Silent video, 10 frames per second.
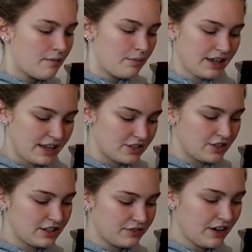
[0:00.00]
But yeah, so
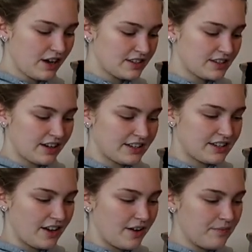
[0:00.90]
this first
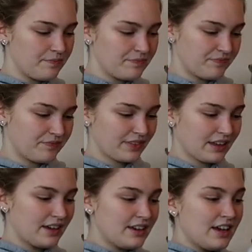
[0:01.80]
item
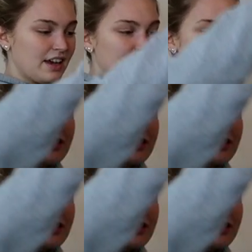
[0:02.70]
is